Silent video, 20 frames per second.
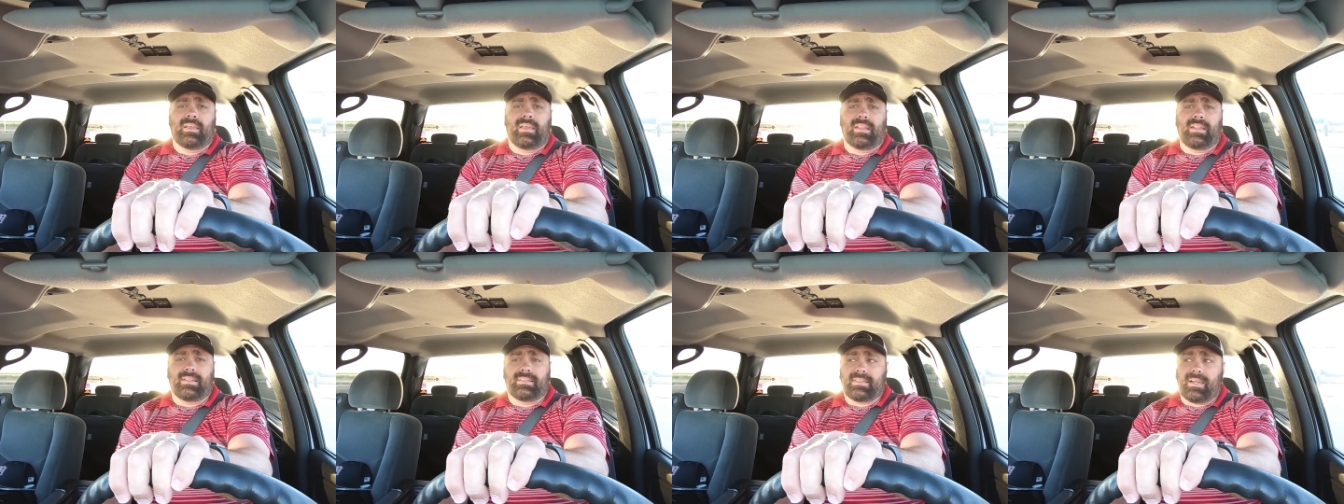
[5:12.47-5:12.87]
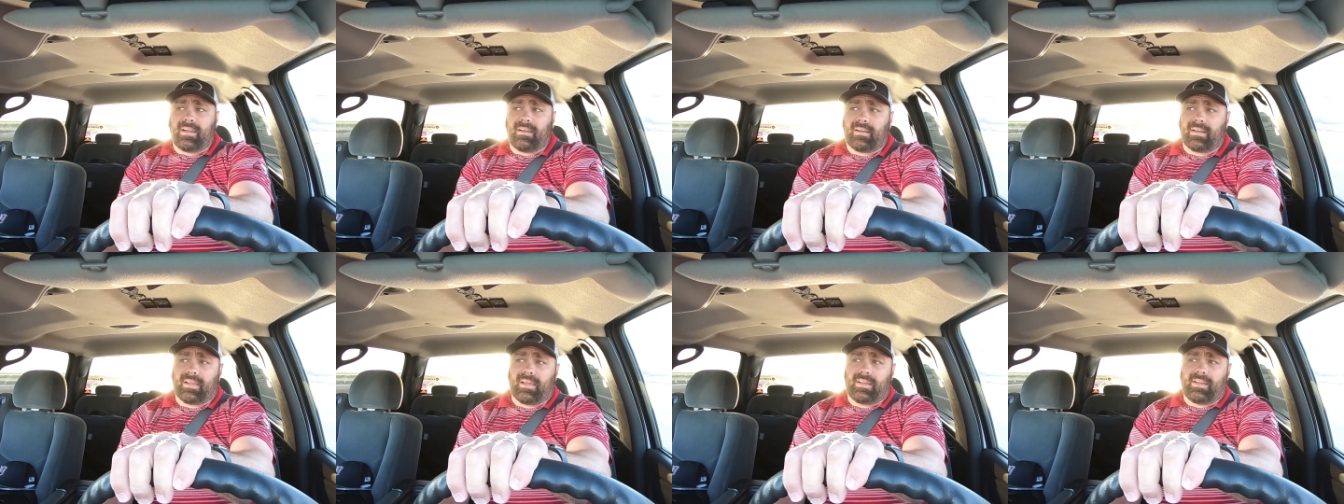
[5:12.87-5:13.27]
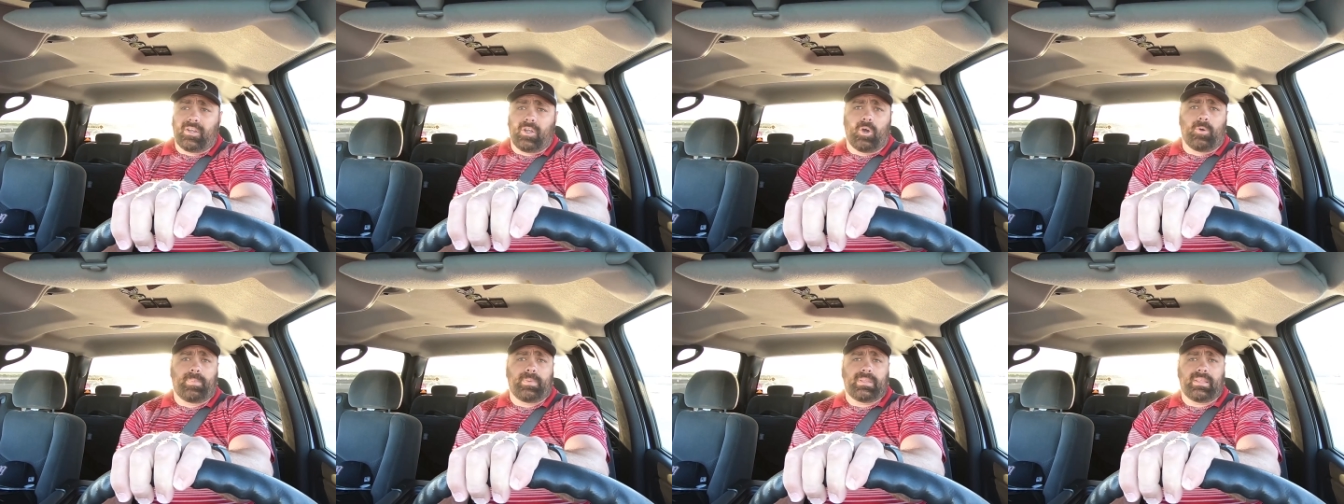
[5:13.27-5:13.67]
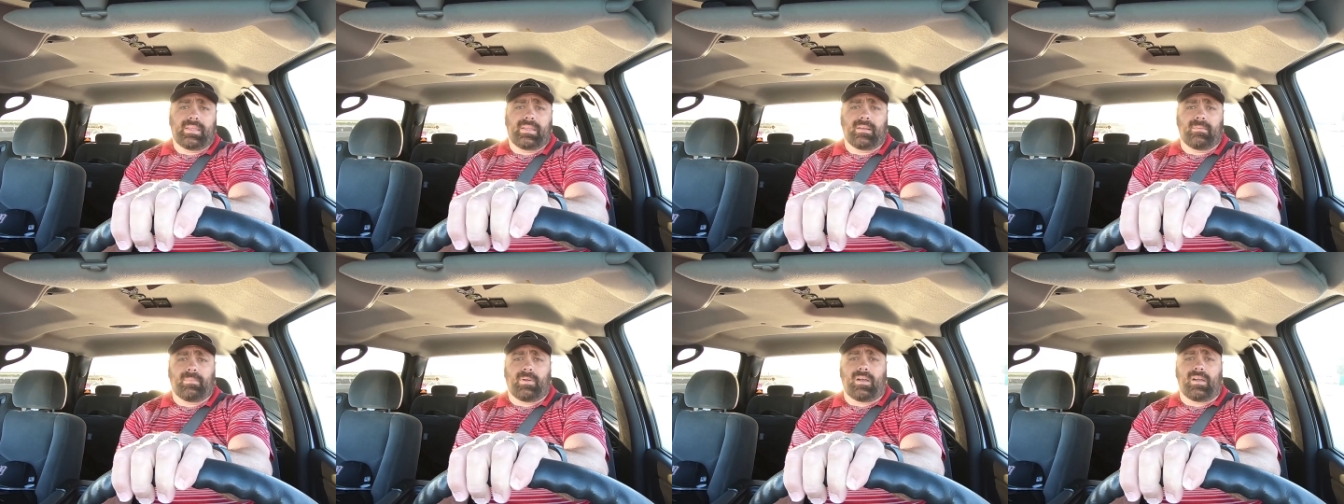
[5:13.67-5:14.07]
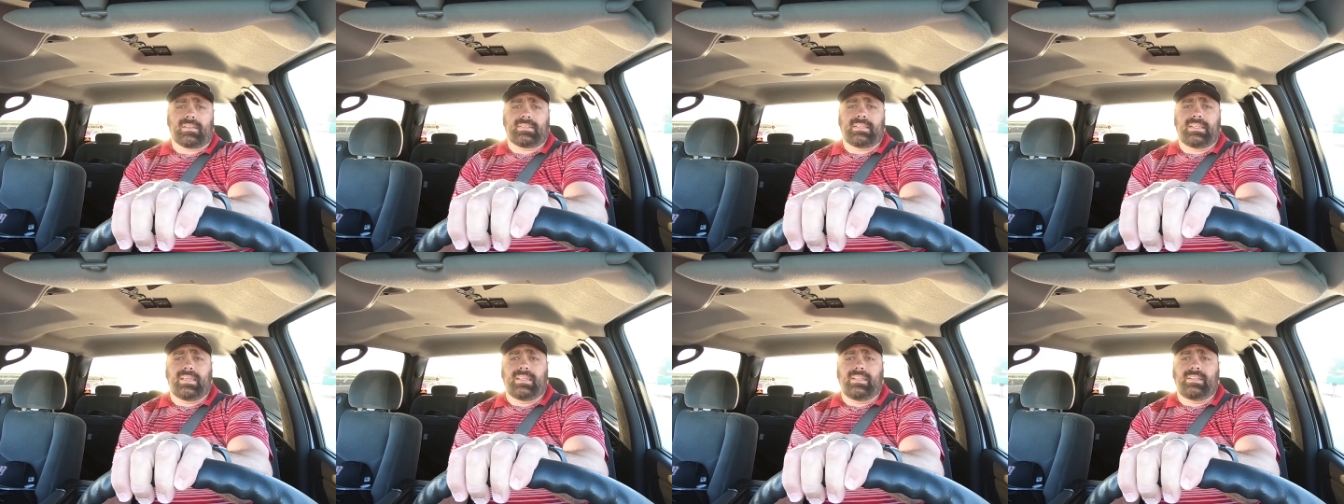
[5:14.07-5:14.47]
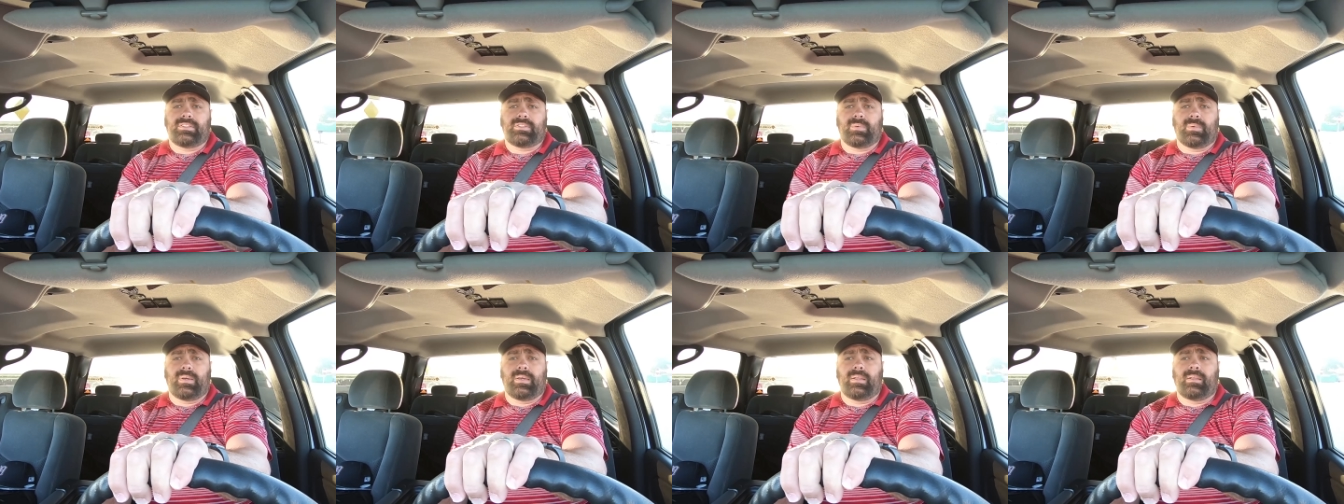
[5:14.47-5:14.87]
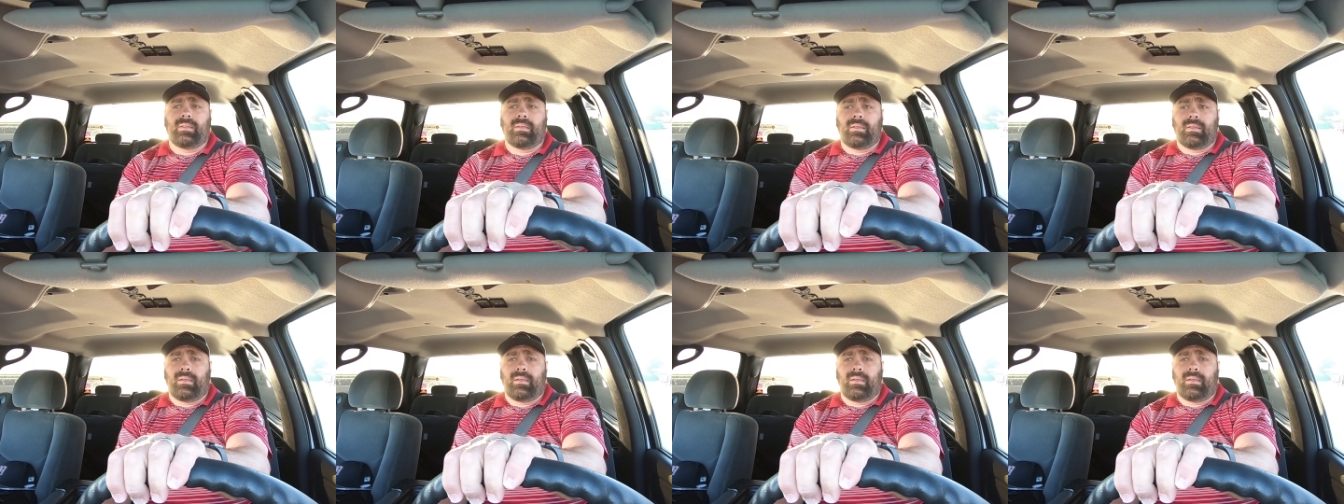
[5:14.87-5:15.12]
an entire gun and open the gearbox and get into it.